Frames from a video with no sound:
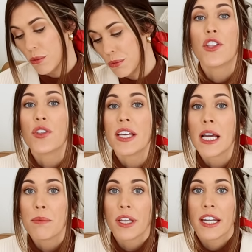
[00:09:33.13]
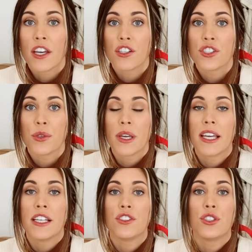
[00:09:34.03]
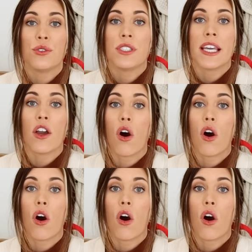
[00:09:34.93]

Another thing I'm planning on doing is using